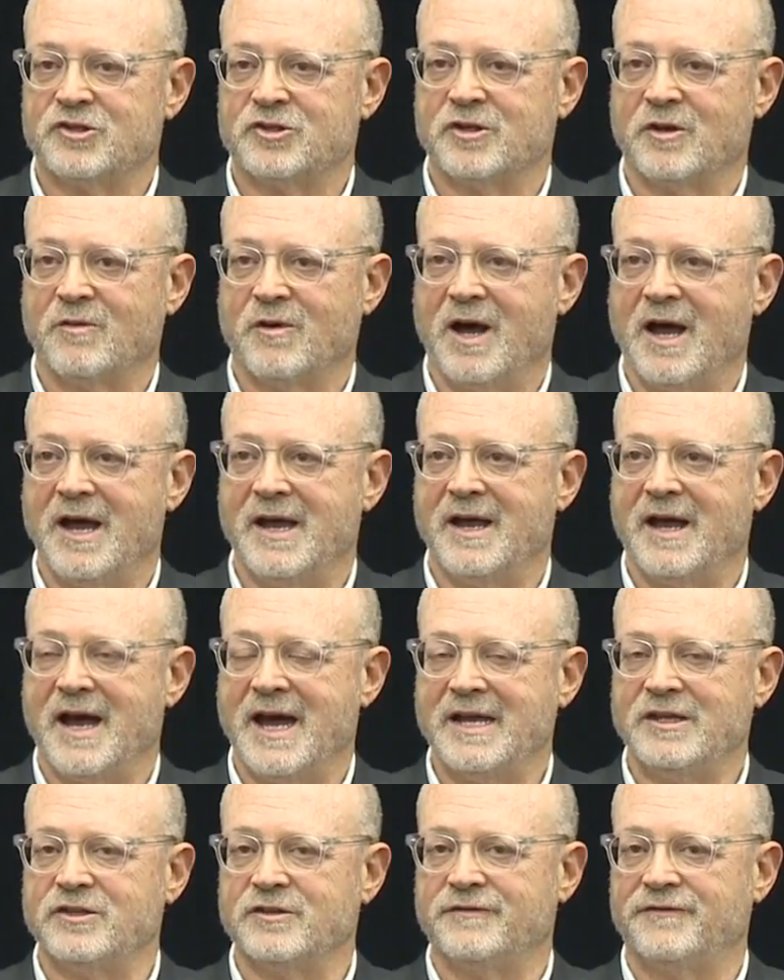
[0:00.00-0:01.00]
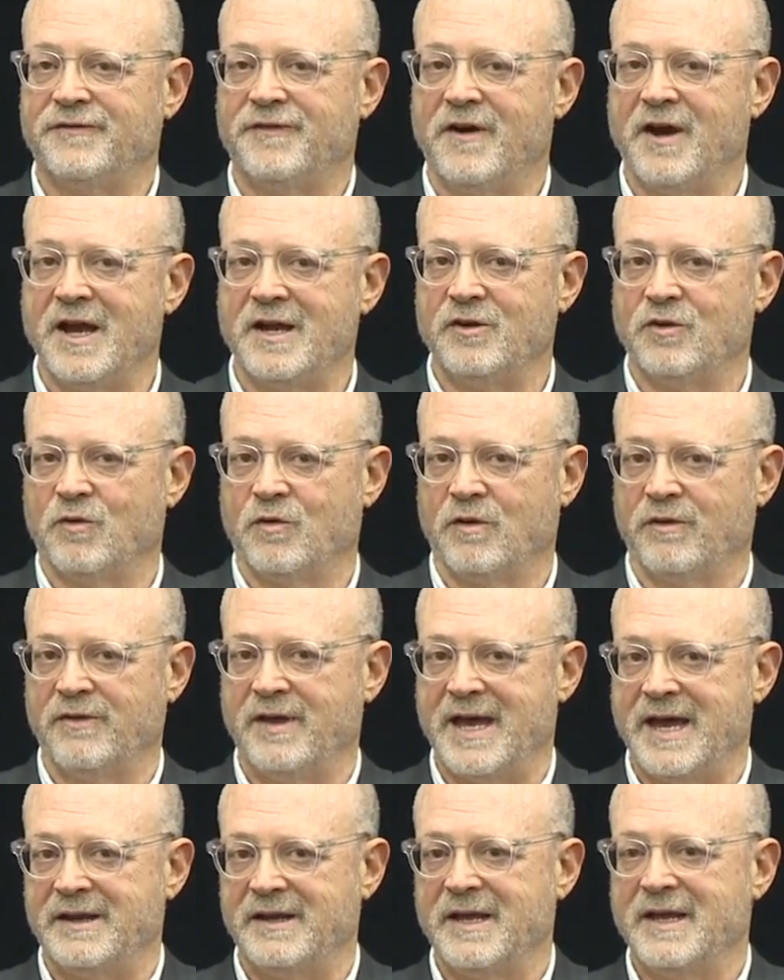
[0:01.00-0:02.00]
So I, I define all
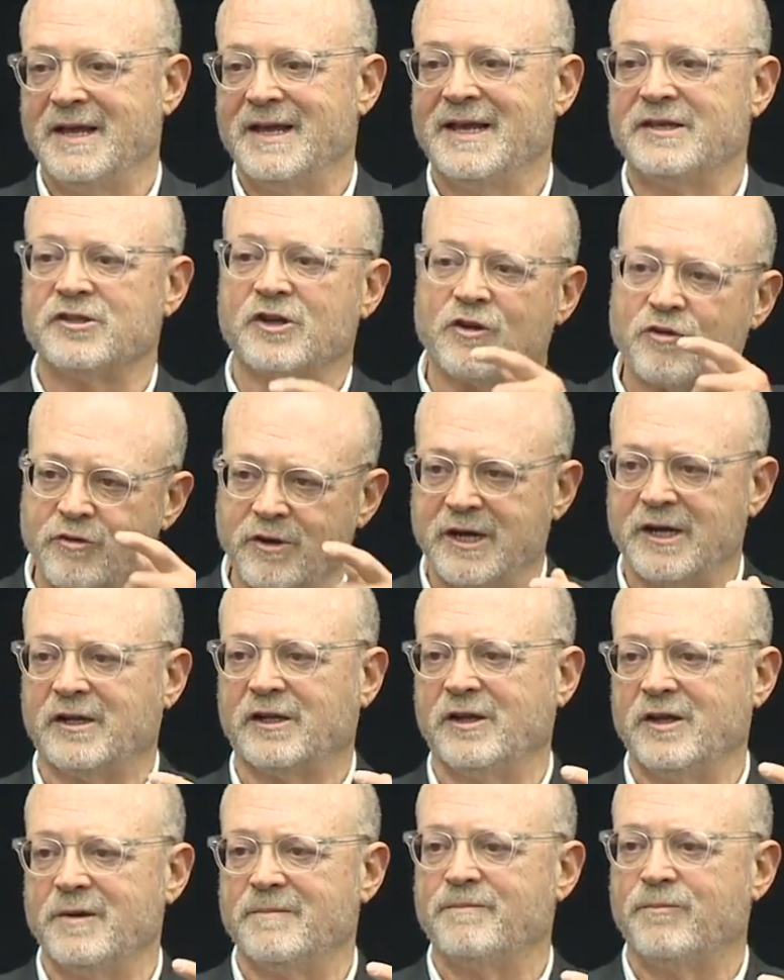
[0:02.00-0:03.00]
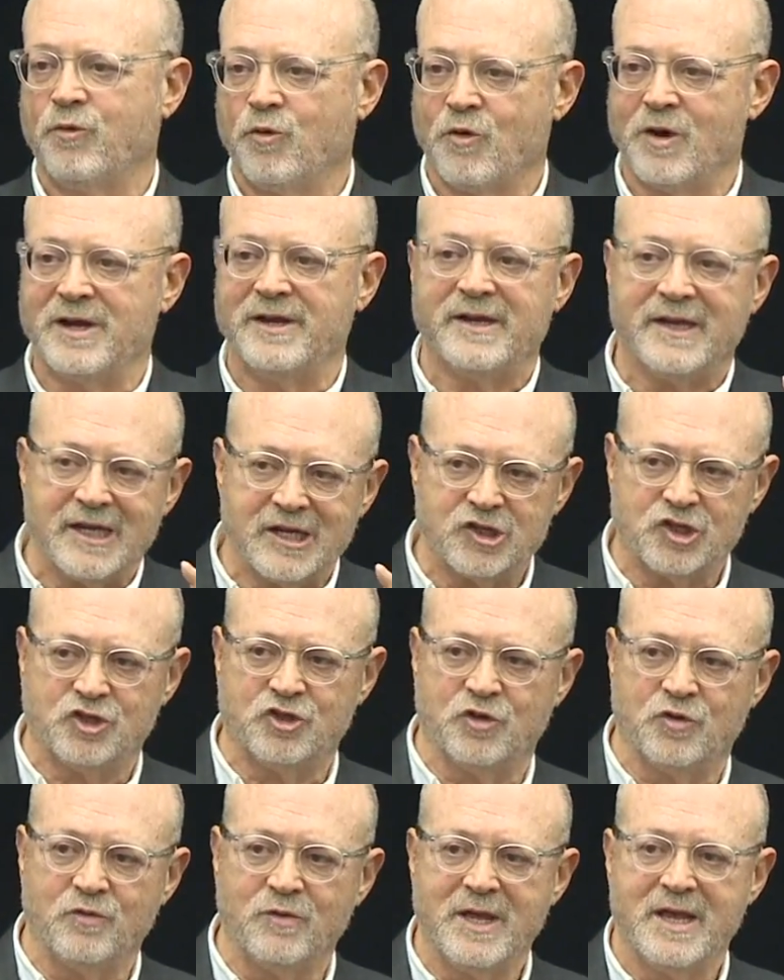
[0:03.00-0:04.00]
that as a critically important
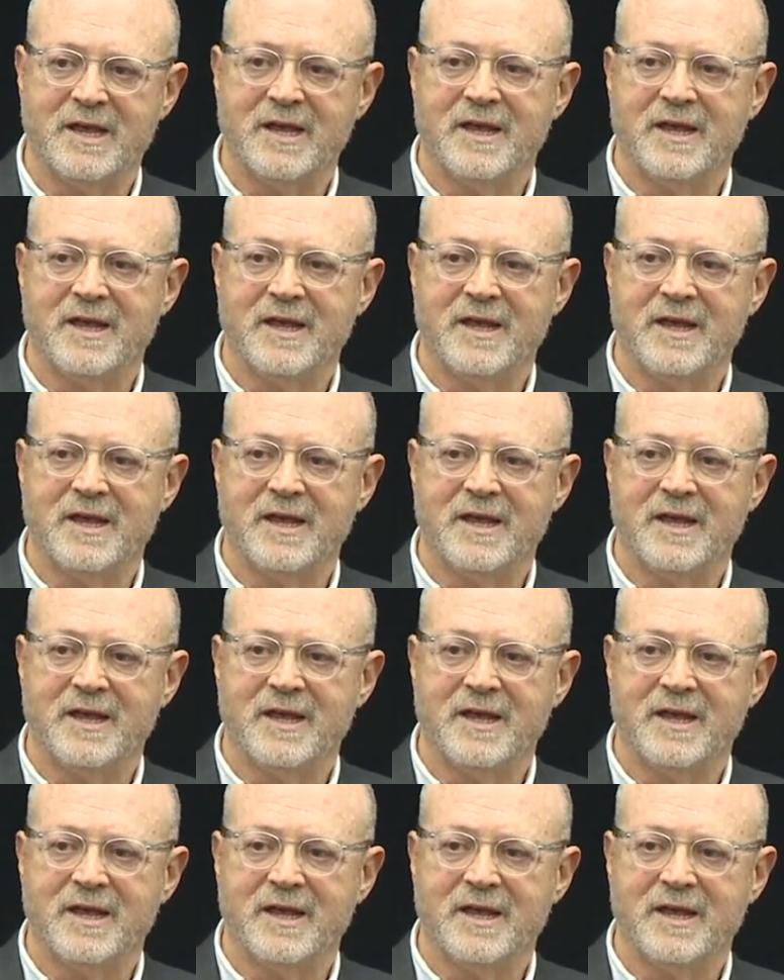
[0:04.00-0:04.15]
issue